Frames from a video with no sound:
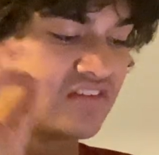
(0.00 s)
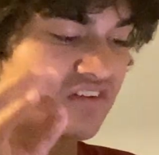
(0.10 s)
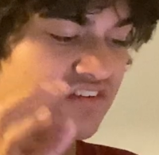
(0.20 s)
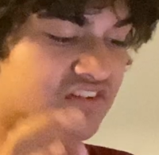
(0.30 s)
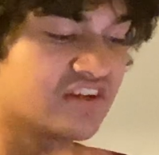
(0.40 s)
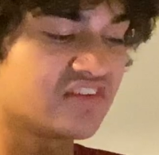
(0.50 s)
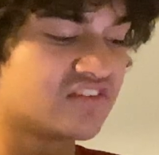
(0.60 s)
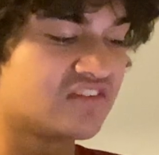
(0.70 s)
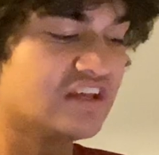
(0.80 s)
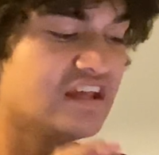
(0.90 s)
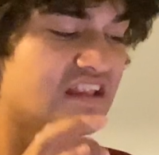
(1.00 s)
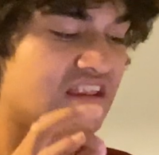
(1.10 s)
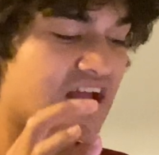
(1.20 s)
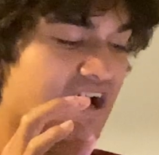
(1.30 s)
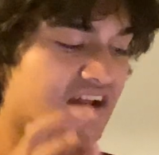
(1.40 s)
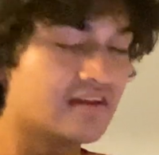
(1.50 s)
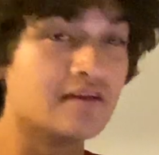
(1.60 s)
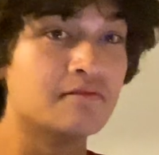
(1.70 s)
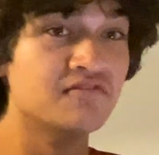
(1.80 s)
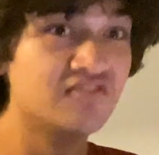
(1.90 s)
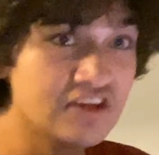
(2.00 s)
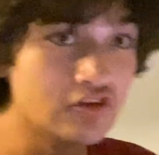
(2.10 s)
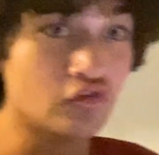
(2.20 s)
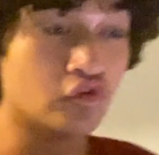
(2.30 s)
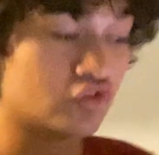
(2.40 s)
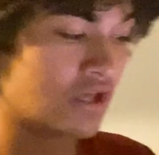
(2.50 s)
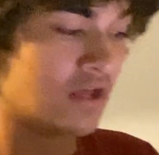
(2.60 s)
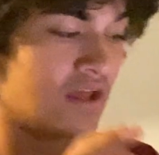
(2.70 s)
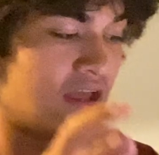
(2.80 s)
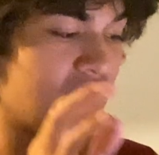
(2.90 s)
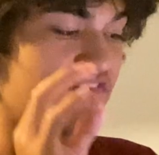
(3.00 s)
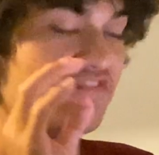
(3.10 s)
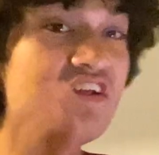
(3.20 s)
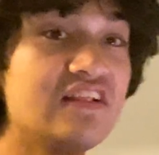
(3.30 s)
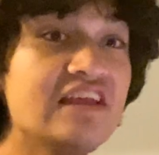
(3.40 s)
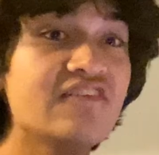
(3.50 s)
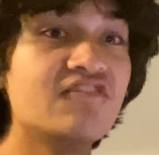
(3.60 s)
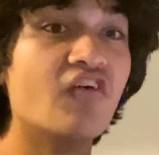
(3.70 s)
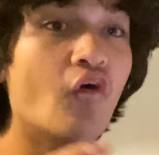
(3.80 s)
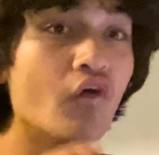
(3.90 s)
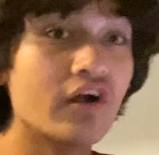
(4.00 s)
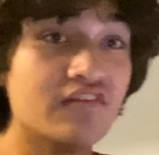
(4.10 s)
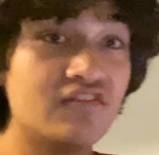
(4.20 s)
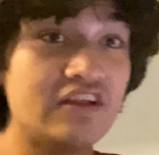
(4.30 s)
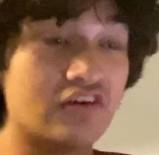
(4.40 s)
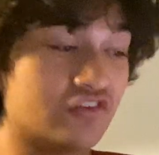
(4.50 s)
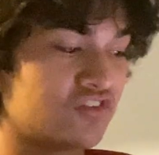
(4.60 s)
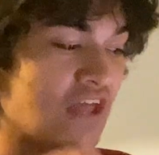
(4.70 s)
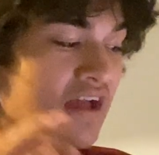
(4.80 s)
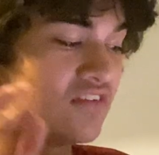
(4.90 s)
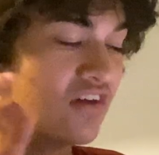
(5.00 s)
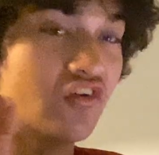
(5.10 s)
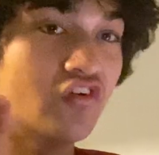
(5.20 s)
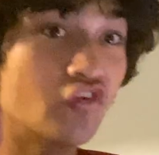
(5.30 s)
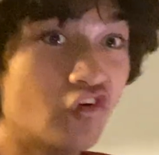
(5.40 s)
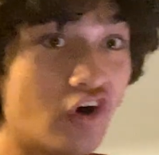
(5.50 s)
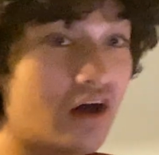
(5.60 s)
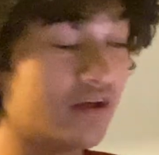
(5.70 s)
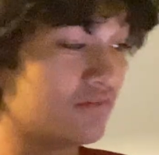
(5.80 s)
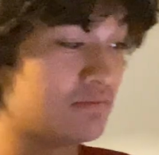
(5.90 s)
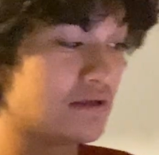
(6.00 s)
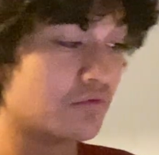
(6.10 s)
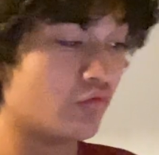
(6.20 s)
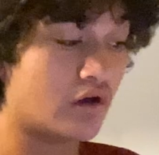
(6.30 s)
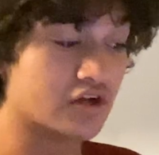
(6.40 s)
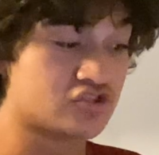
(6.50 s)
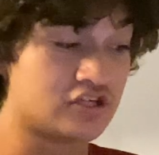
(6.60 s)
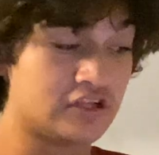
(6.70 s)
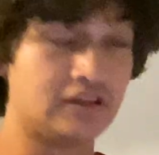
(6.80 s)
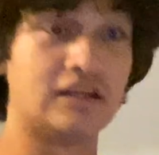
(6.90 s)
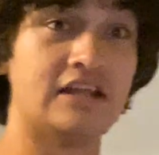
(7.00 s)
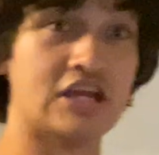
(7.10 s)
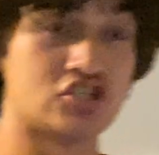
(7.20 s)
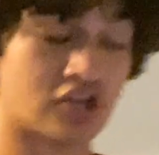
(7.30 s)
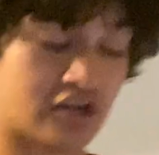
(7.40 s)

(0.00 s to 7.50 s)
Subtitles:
69 views and 54 videos. That is a lot of people watching the nature